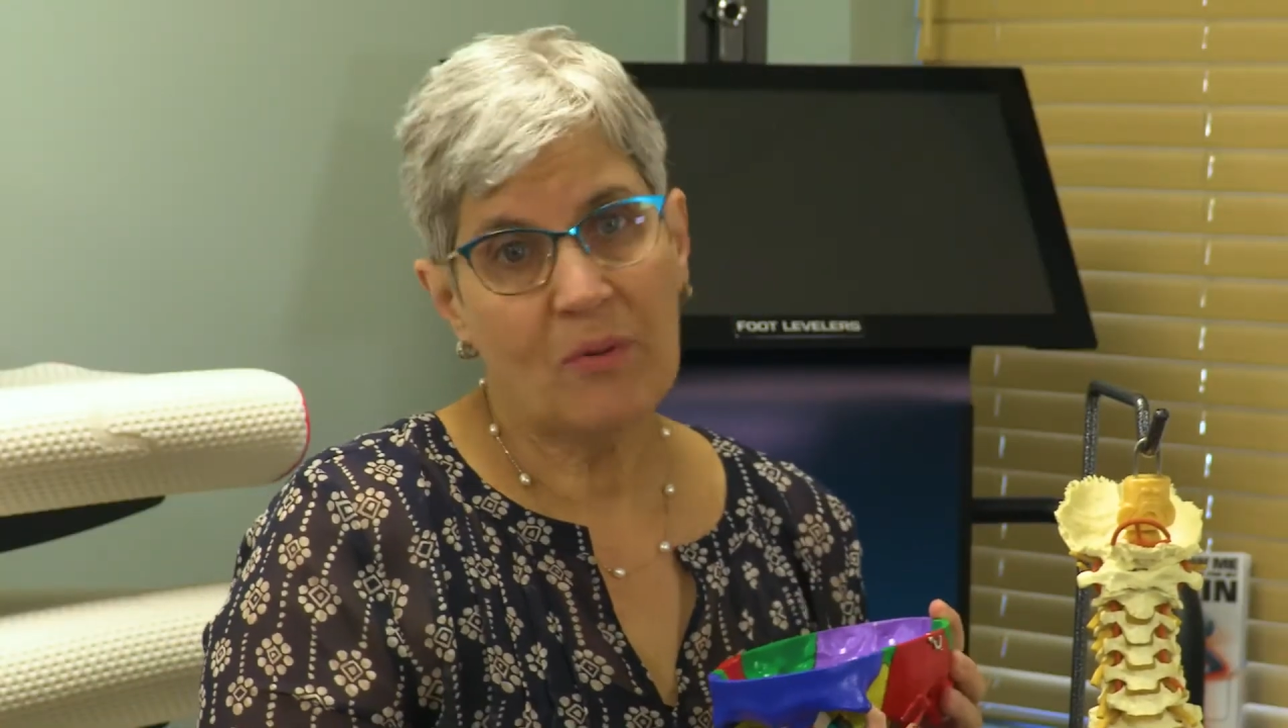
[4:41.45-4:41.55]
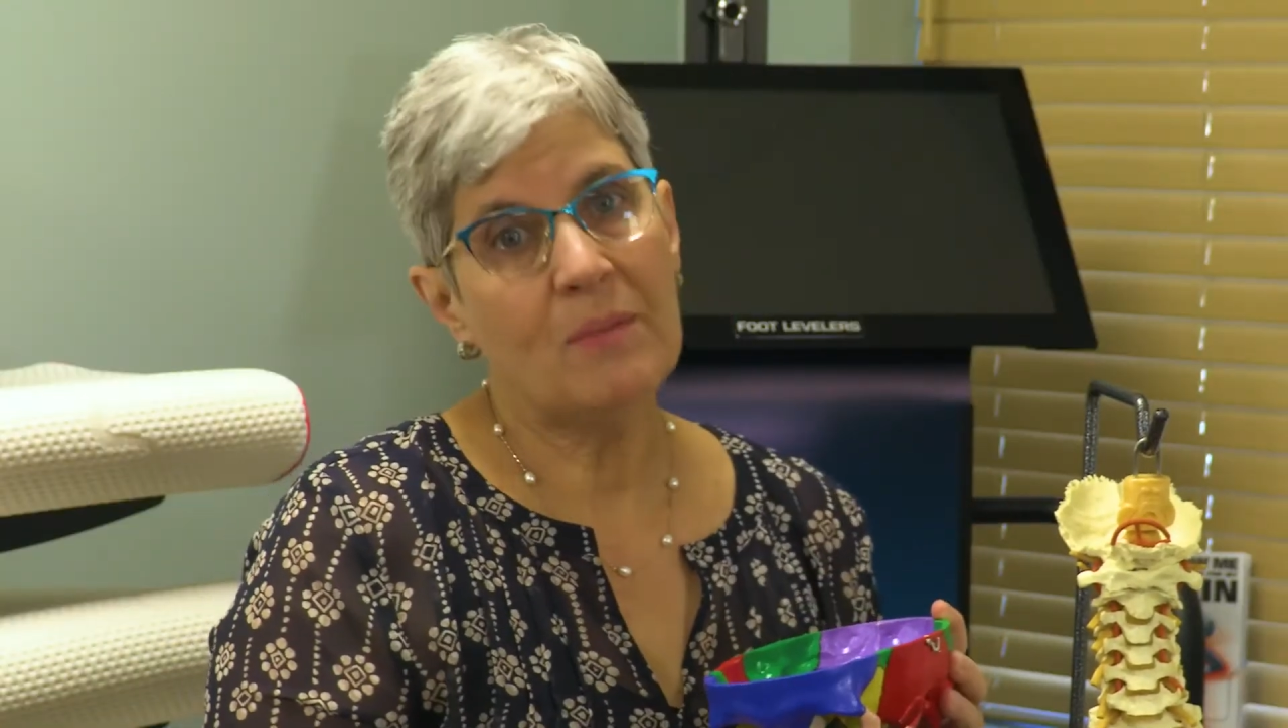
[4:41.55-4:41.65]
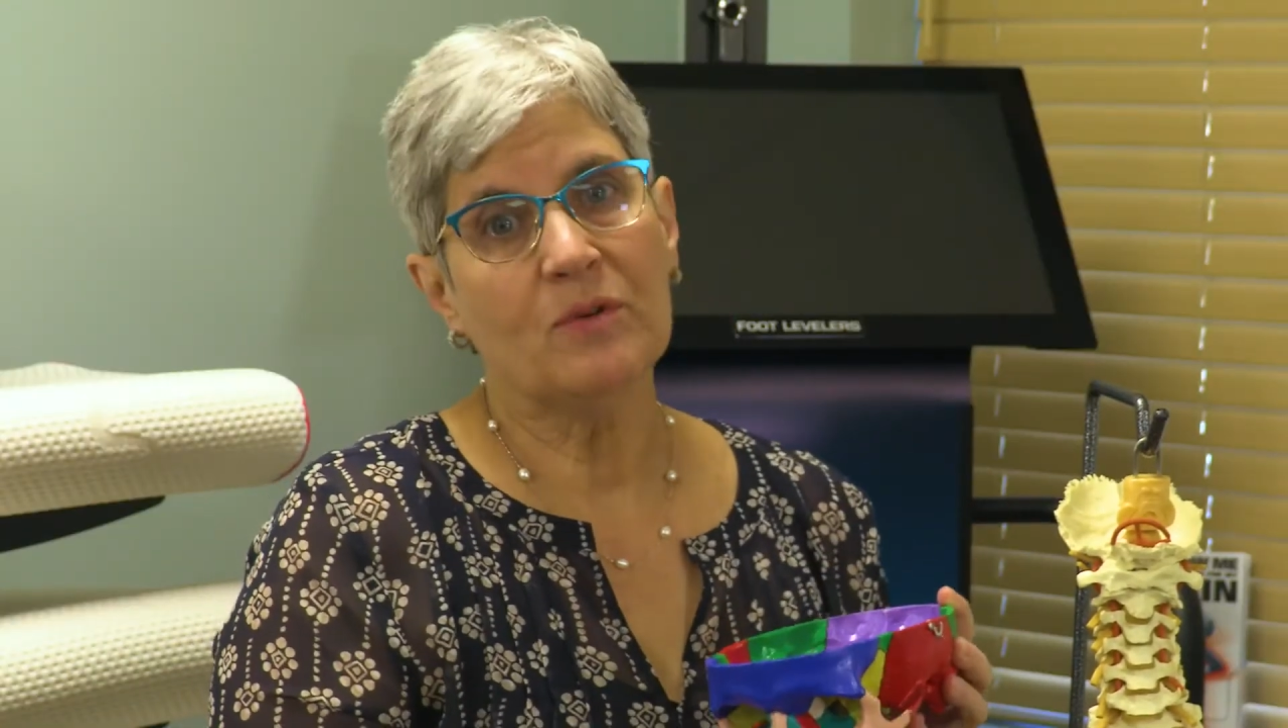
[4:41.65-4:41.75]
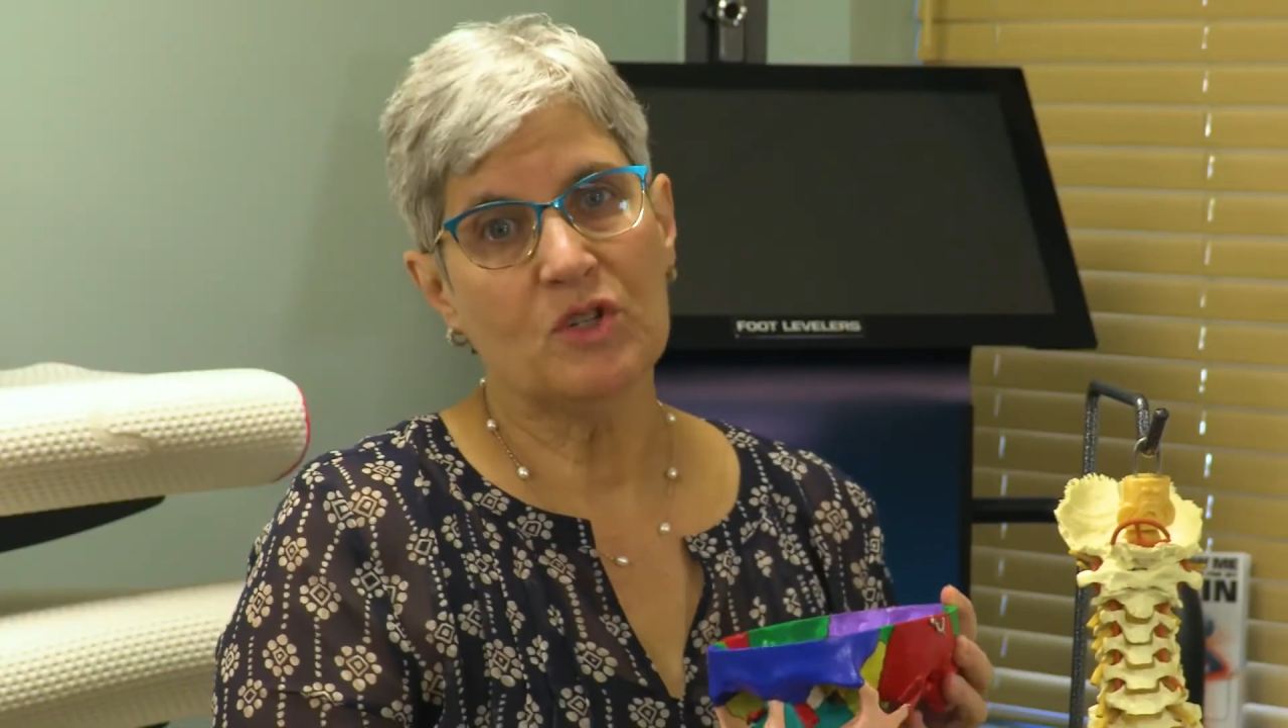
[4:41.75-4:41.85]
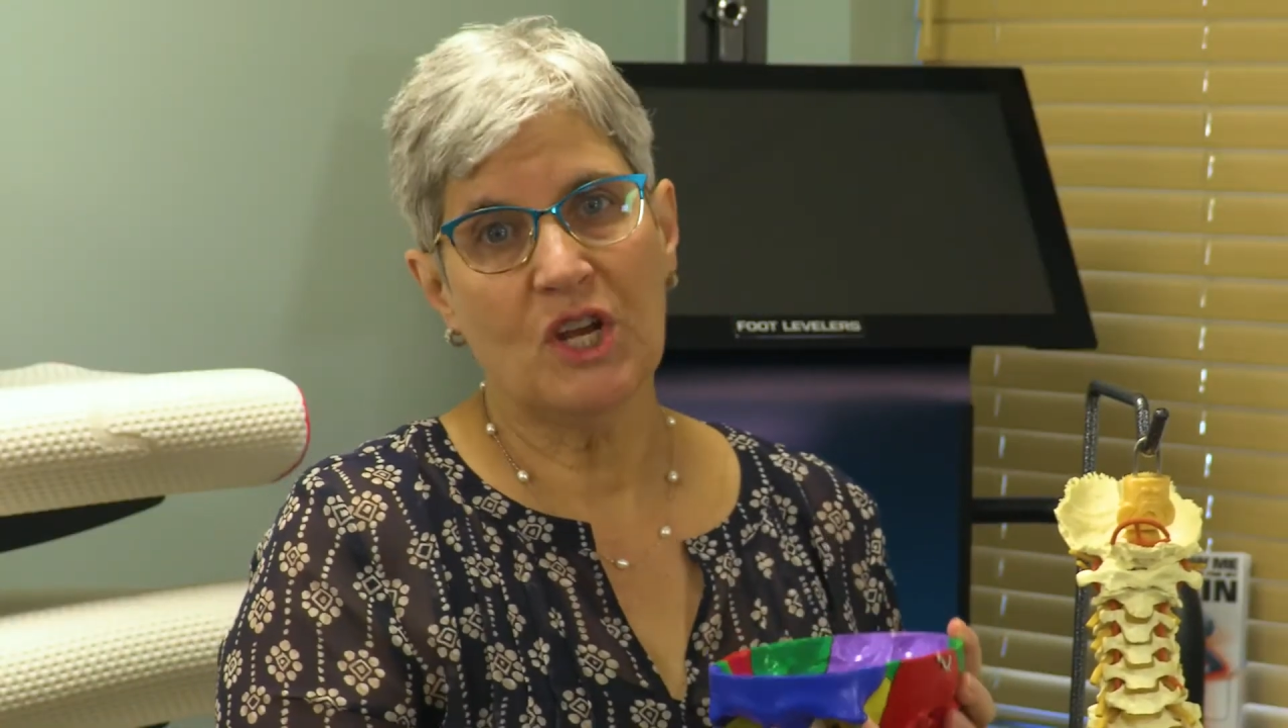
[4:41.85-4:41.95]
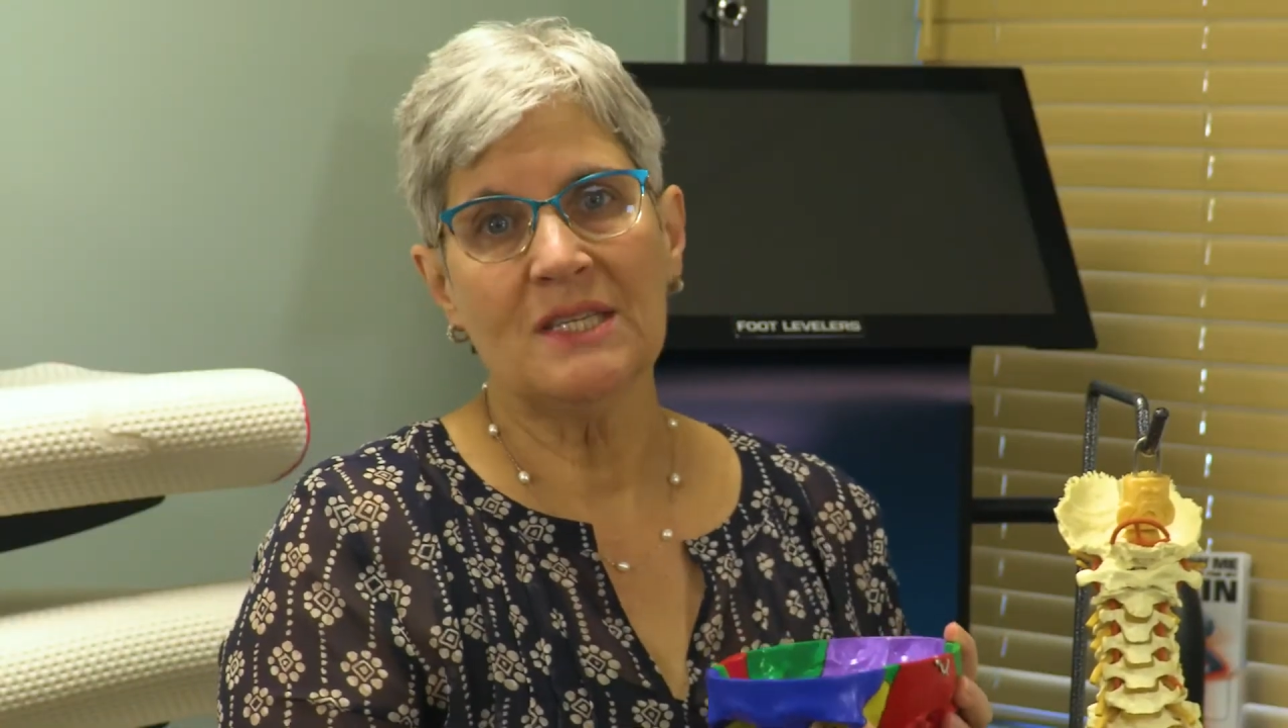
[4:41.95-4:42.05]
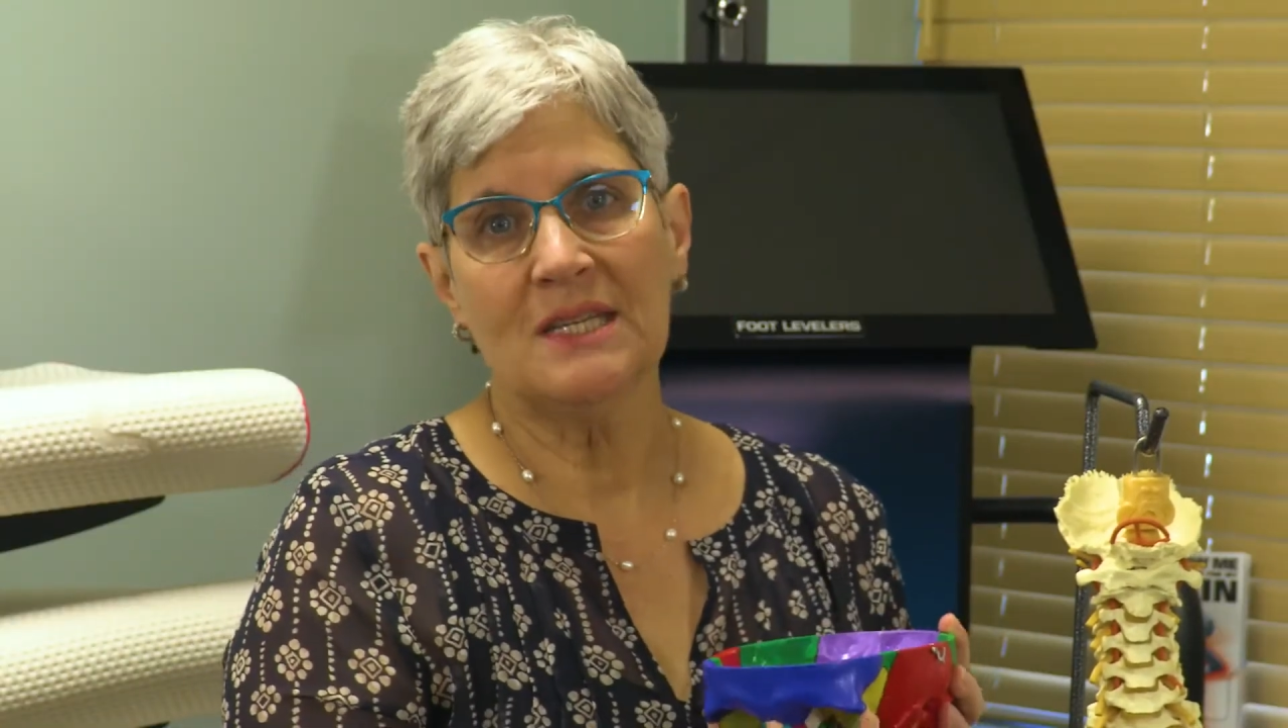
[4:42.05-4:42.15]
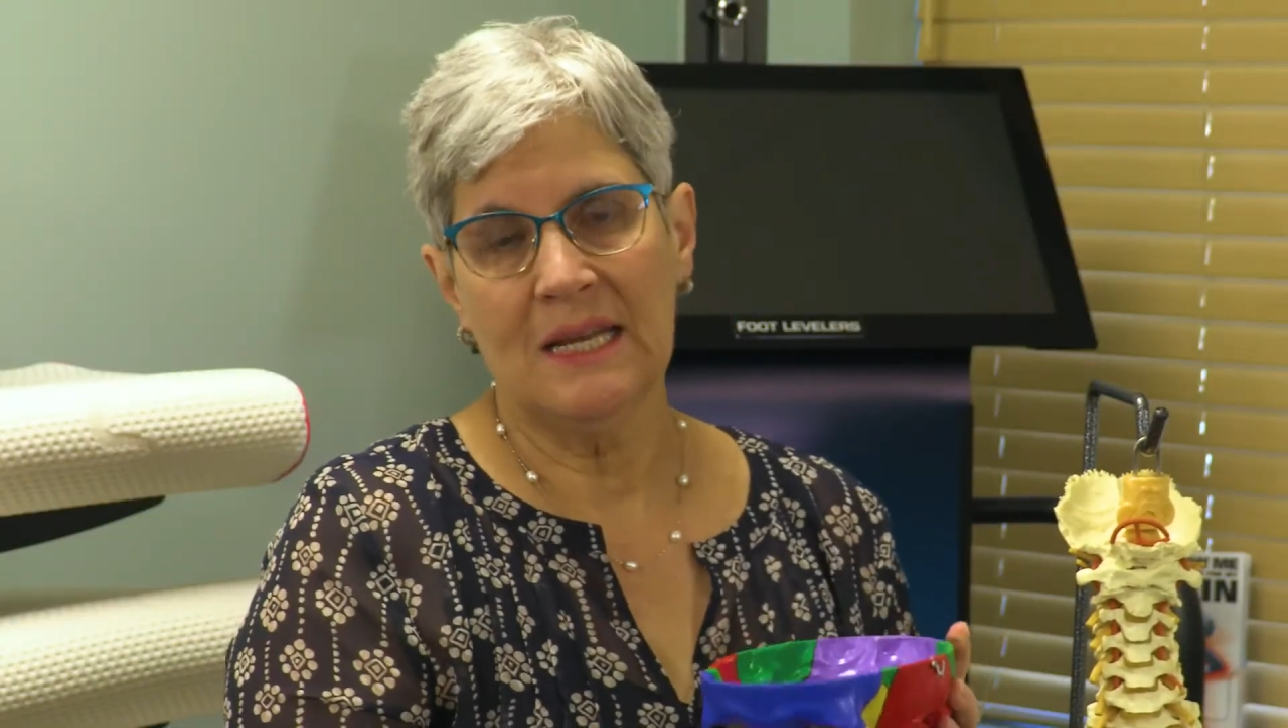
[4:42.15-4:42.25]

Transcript: people just